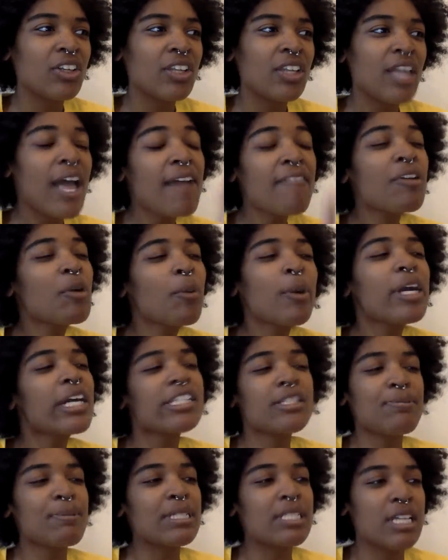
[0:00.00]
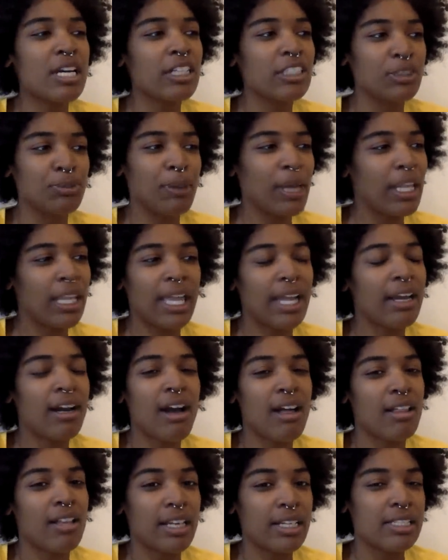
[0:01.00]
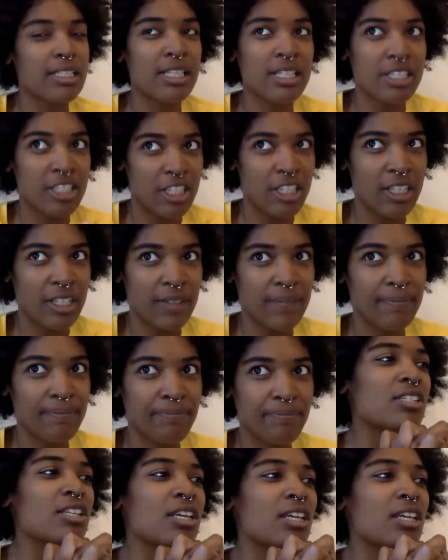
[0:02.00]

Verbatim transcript: everywhere has been touched by like colonization.